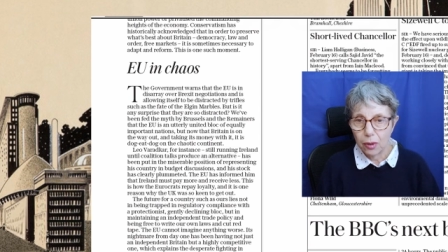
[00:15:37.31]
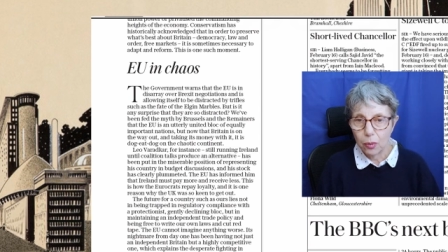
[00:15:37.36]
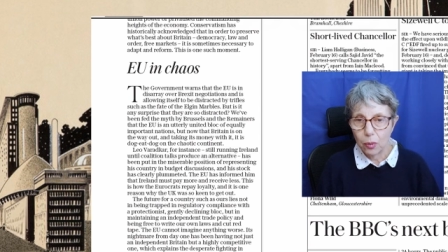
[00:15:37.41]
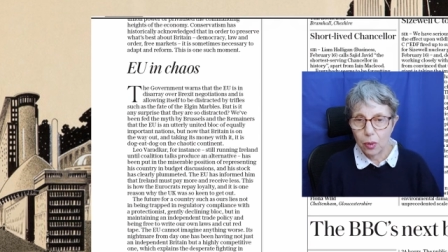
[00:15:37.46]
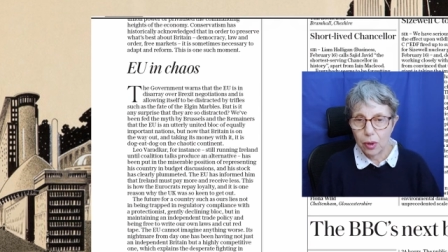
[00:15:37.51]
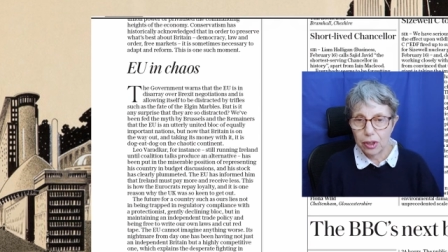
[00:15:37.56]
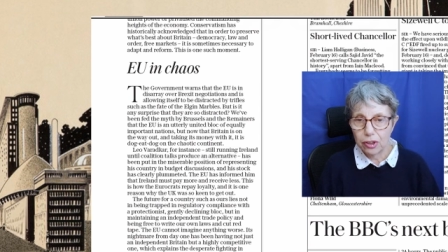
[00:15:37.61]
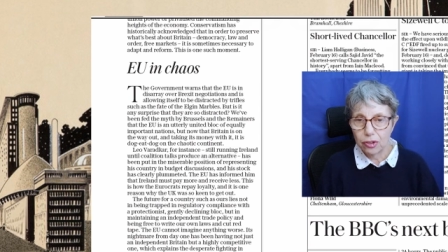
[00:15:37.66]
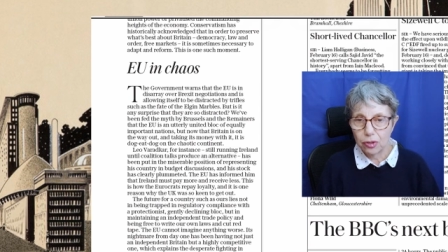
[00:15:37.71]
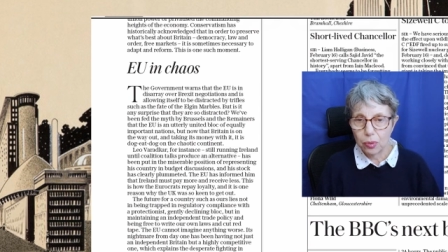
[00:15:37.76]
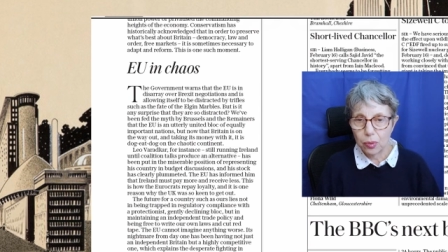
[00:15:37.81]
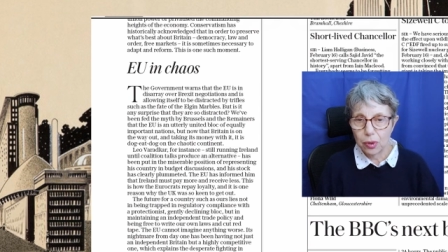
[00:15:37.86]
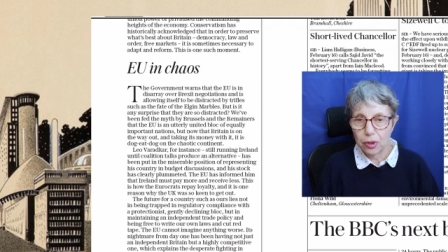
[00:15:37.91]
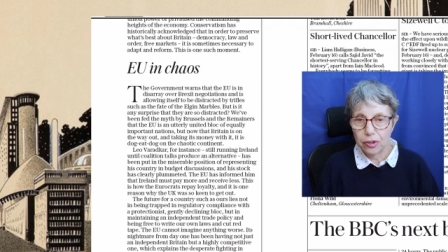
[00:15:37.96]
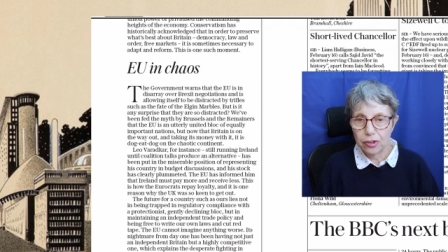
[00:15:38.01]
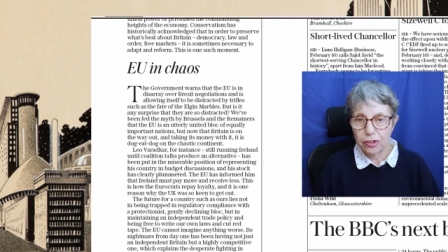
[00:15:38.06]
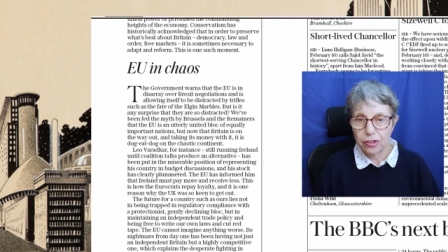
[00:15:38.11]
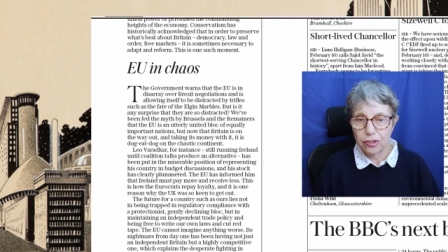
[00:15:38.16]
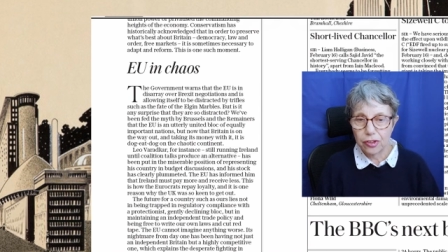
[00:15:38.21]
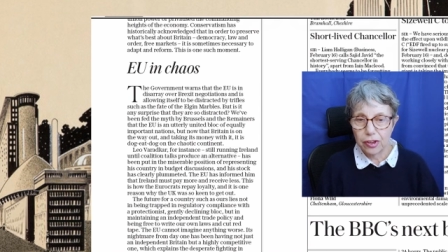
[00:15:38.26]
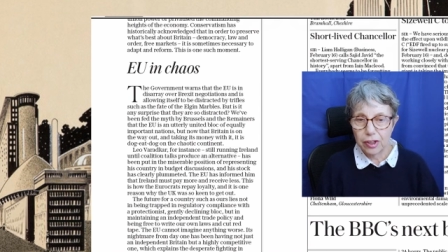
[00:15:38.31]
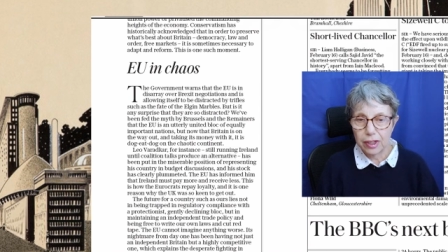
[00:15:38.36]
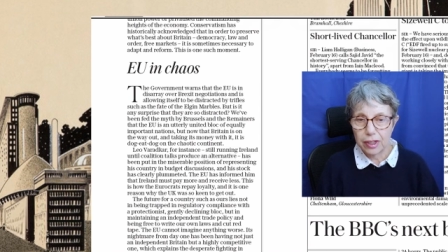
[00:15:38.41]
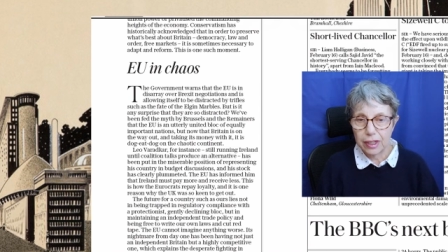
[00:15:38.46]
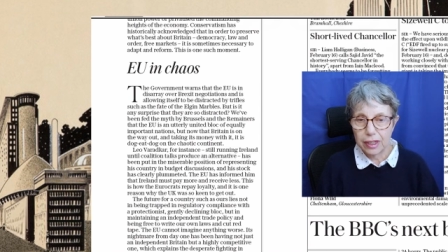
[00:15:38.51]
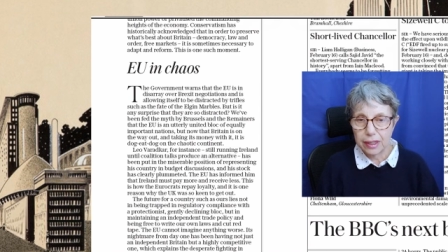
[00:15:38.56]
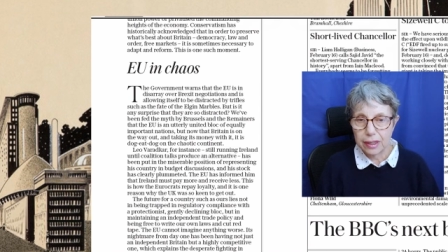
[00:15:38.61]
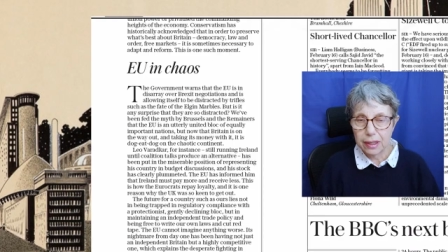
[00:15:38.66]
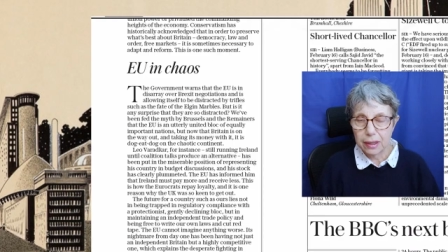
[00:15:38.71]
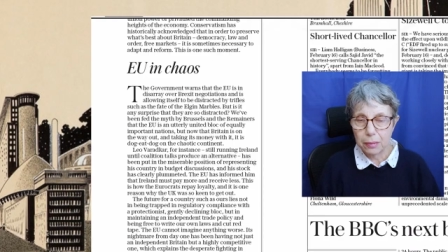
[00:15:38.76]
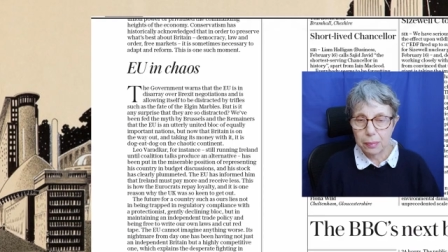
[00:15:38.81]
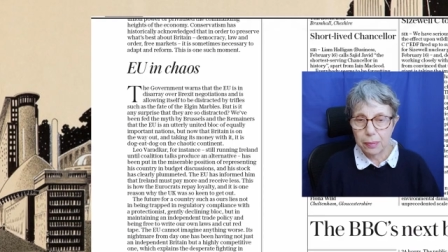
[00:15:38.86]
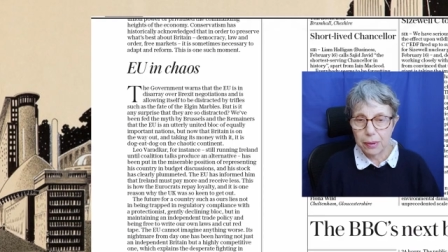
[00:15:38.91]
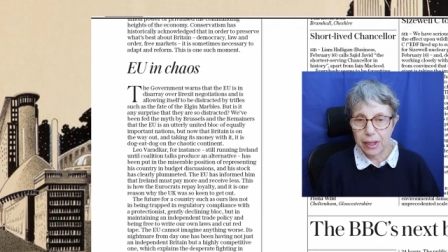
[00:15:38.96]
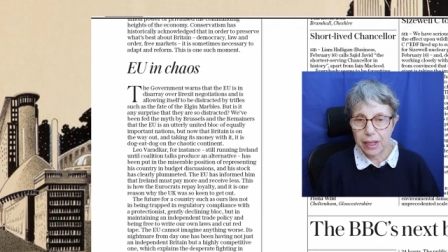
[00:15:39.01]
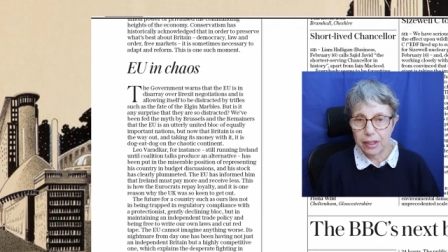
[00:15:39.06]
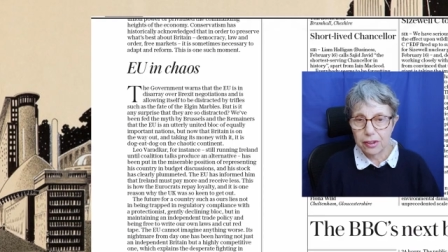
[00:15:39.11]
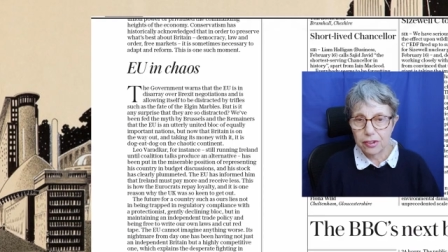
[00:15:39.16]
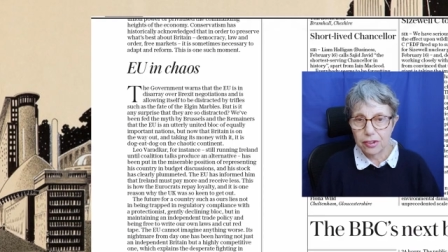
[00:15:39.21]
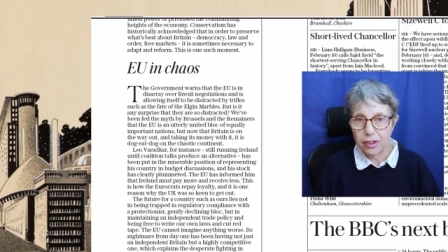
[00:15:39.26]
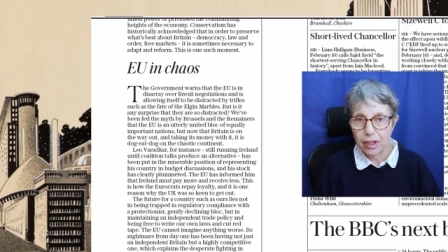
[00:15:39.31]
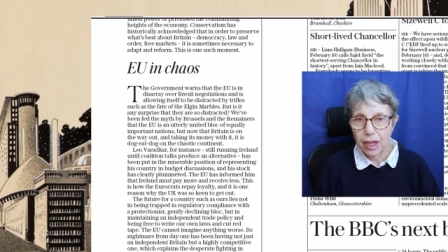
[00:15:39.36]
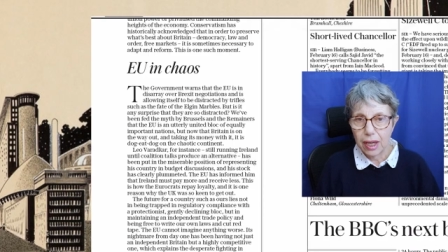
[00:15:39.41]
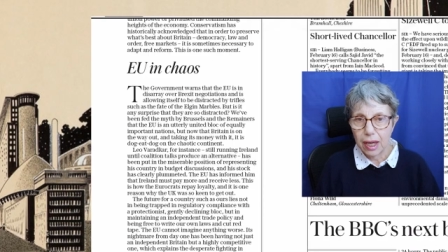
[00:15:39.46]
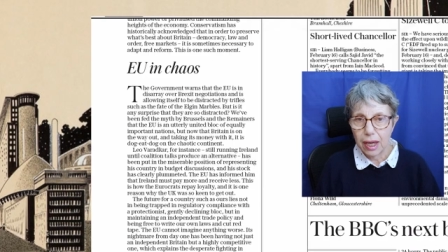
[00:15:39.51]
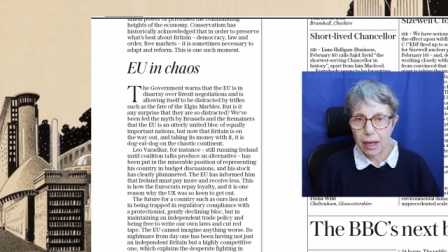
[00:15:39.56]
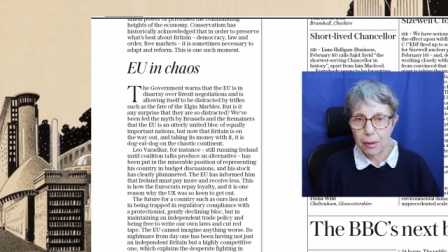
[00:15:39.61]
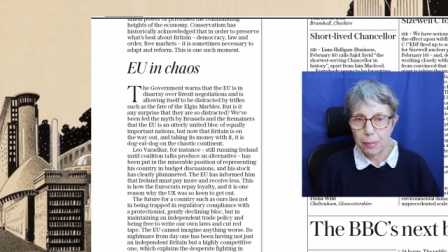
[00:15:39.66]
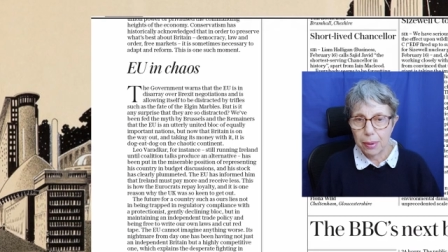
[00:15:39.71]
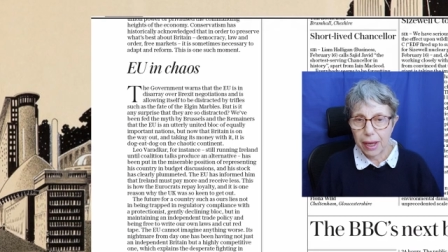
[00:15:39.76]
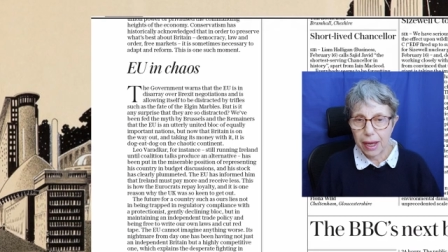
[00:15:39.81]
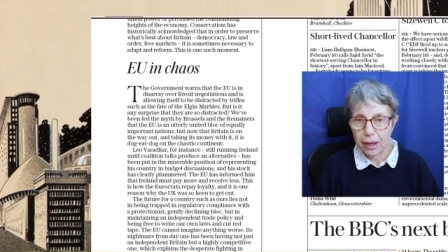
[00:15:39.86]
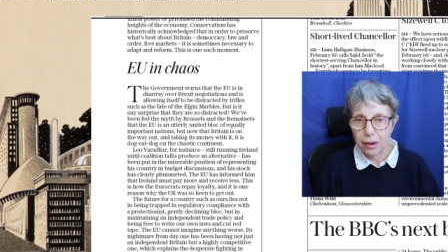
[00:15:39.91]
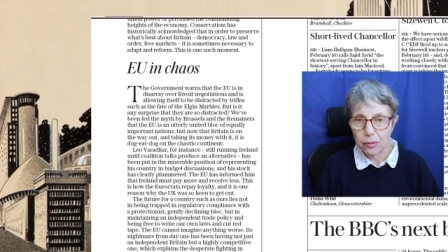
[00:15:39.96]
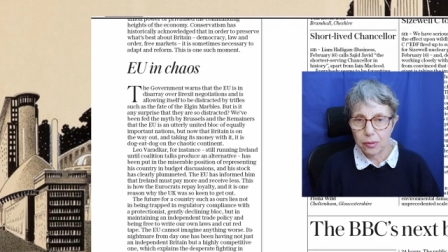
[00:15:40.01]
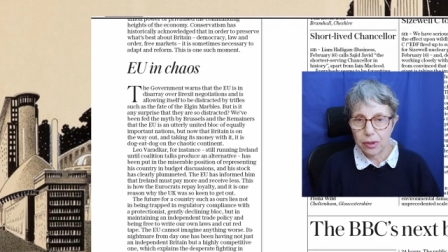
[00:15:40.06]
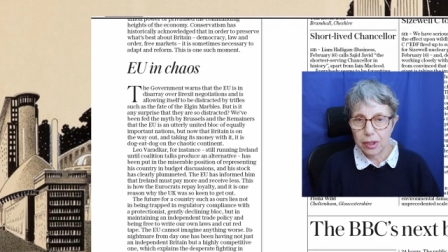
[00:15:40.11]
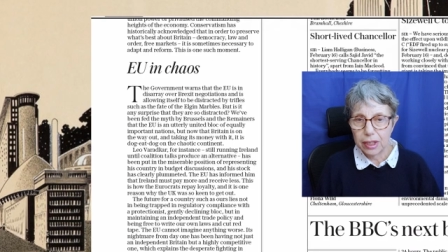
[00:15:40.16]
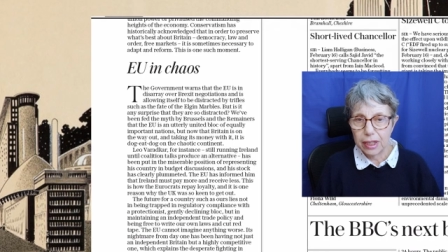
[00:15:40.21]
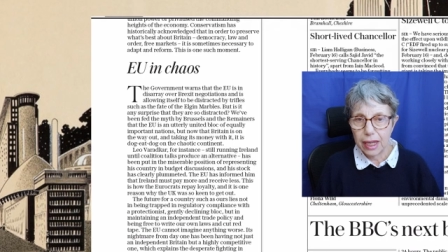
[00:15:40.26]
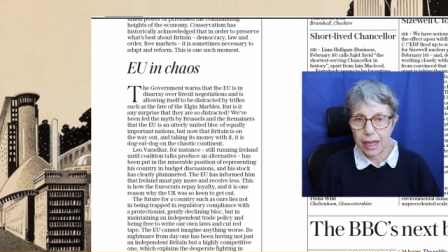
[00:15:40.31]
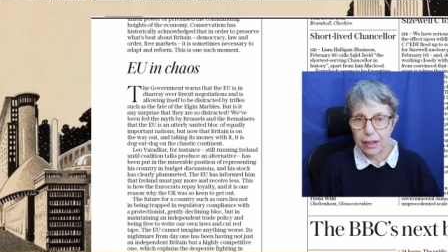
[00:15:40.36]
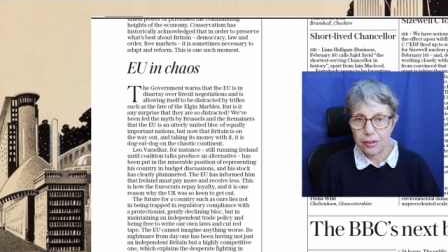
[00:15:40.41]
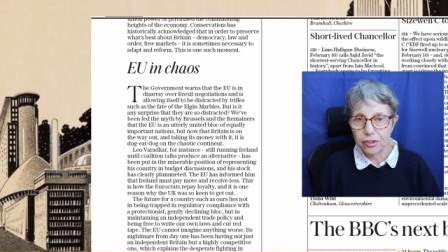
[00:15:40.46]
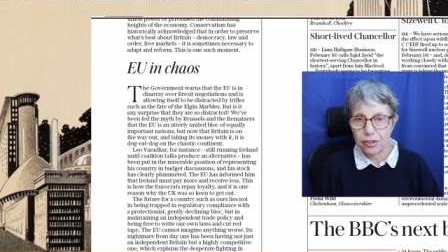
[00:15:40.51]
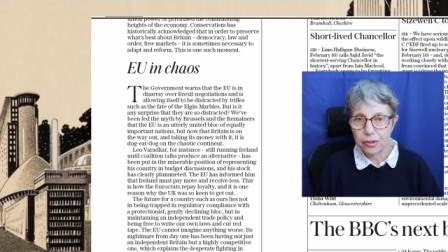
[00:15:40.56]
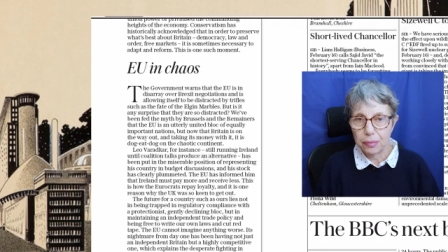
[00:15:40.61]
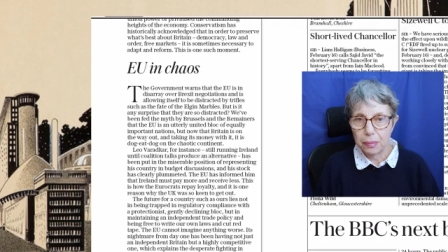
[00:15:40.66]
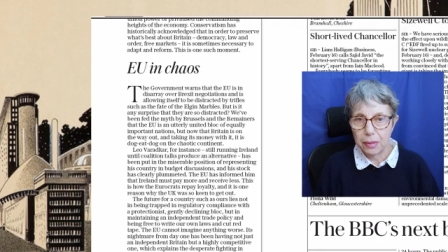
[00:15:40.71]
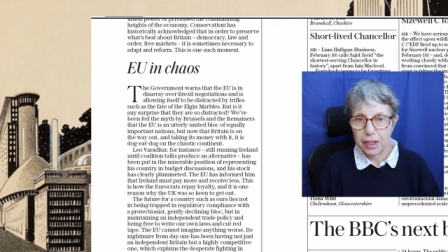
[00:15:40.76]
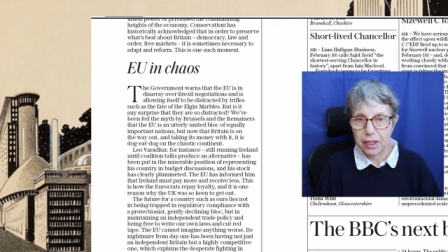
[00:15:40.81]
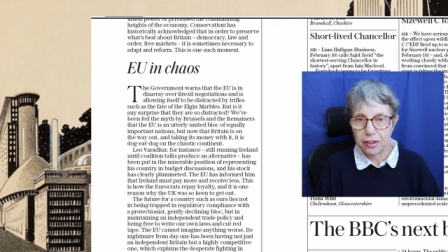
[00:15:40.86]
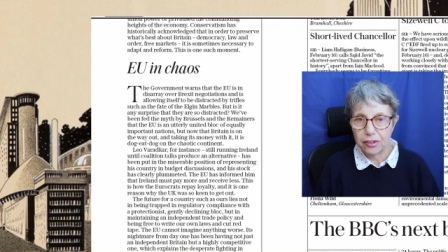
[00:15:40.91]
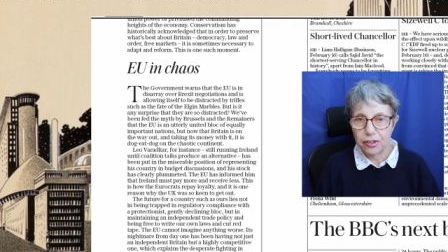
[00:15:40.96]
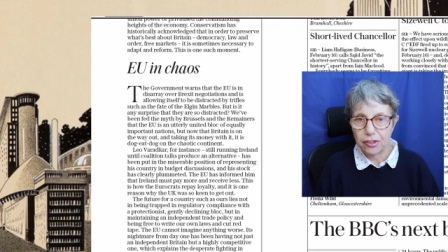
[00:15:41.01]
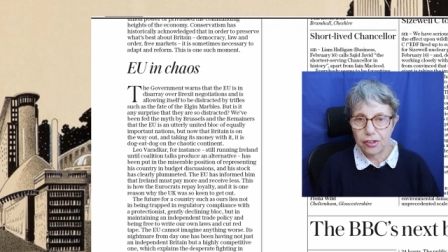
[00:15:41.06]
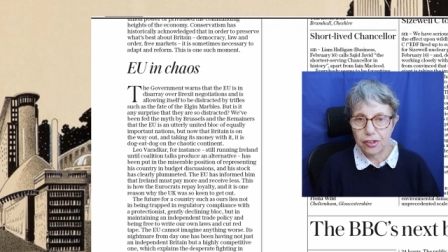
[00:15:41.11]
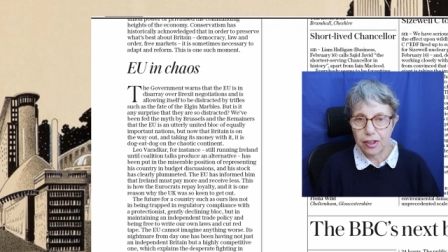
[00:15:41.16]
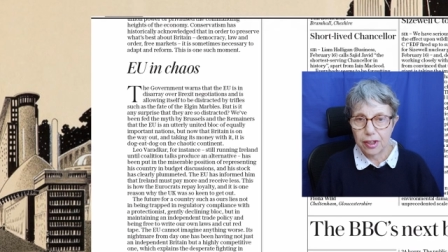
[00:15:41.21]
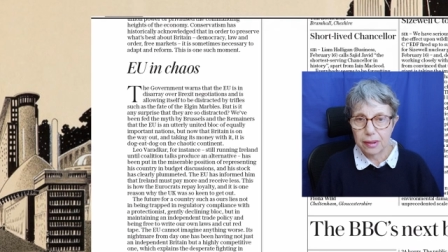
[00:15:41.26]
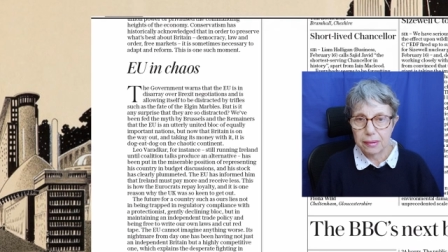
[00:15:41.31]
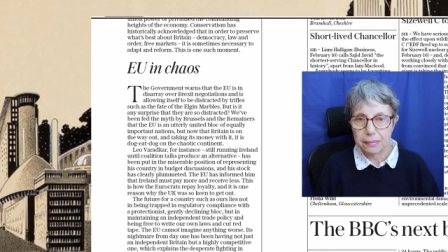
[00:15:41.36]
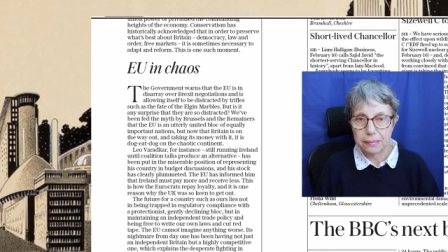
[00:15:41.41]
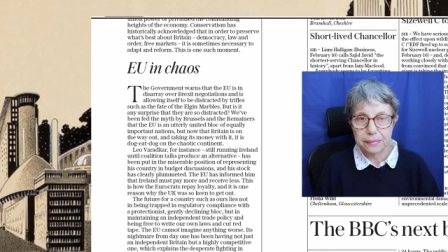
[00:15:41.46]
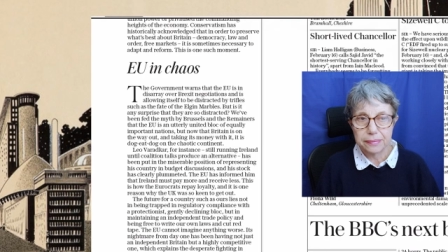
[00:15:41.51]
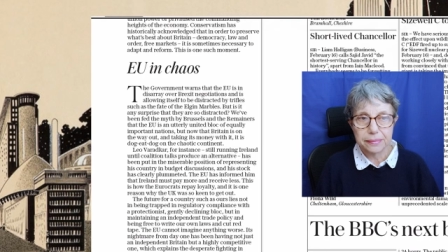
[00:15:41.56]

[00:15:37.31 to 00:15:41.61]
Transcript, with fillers: which was the little bit about Yes Minister.